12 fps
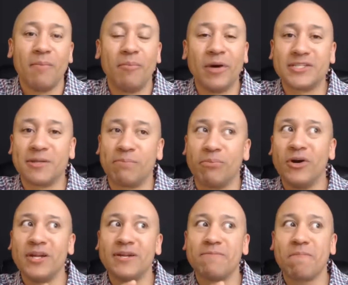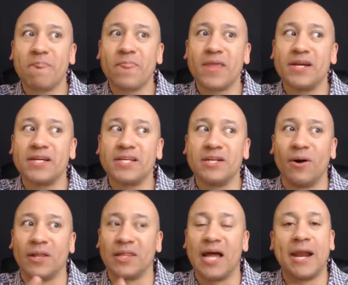but to put, you know,
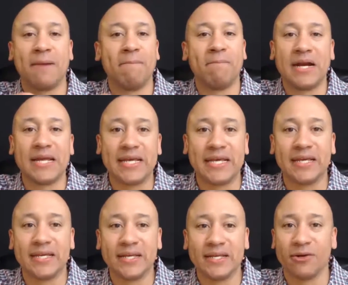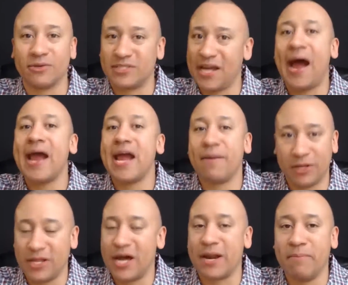a lot of money, you know, tie up a
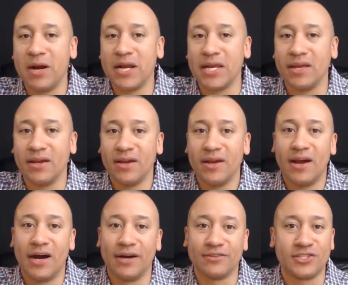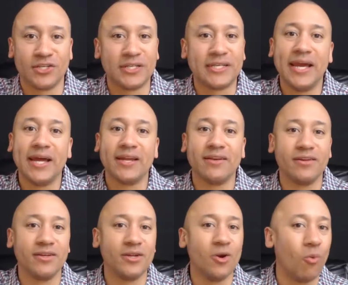lot of money to get,
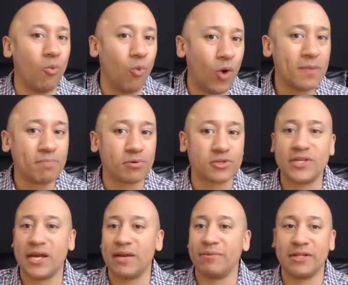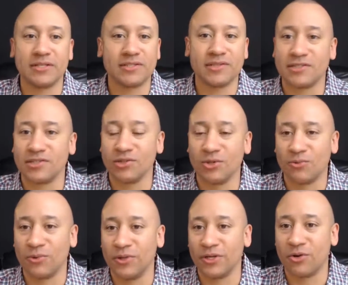you know, 1%. I mean, let's
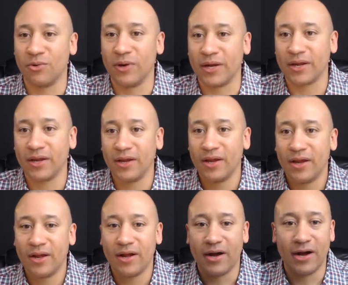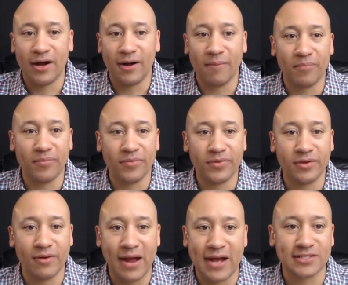look really quick. You
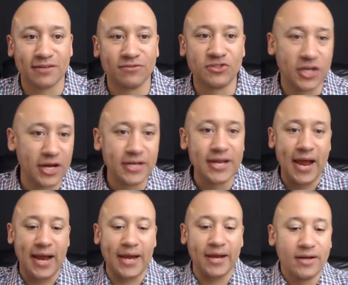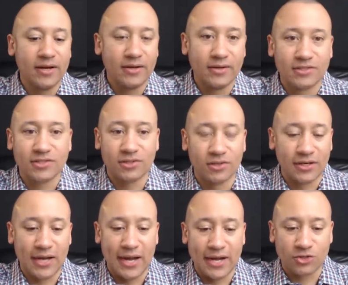know, as of today, let's
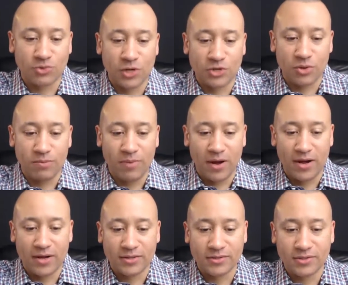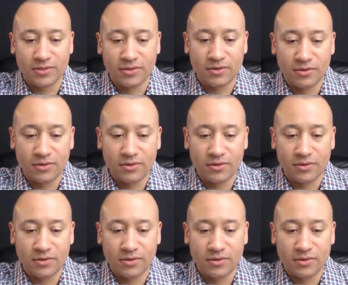look at treasury bonds.